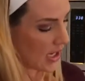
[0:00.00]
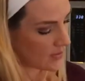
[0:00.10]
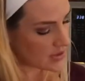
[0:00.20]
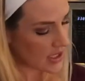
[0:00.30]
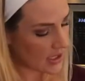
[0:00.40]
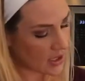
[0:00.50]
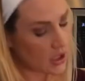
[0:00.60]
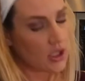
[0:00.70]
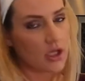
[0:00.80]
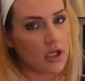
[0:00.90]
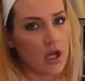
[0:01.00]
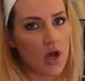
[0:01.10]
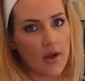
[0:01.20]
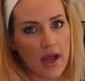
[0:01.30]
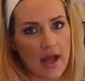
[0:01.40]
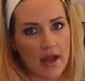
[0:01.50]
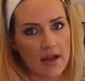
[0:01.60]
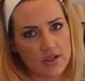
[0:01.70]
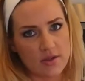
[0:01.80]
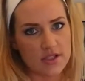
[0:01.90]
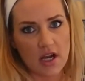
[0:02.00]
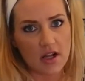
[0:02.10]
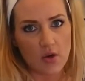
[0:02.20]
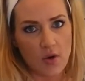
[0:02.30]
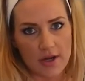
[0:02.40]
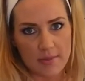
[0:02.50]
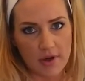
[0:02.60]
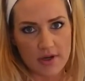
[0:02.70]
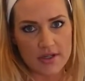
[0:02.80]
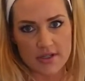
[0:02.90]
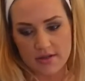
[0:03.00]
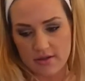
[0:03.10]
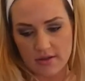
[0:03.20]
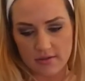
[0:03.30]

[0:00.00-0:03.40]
And I was like, okay, so it's not a coin purse,